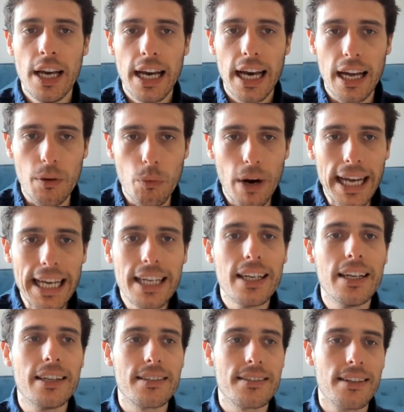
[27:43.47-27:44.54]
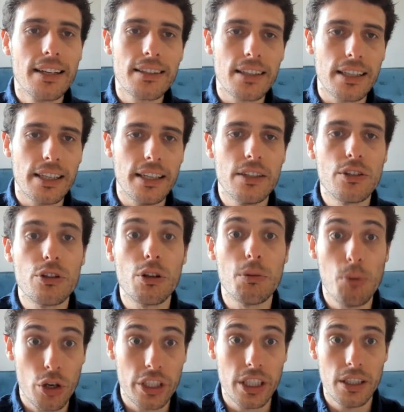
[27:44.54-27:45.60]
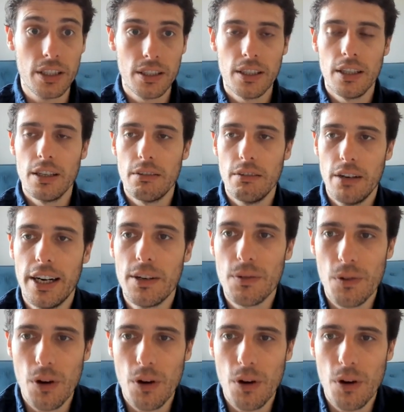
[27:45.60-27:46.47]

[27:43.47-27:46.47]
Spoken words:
and awakening subtly into the body, right?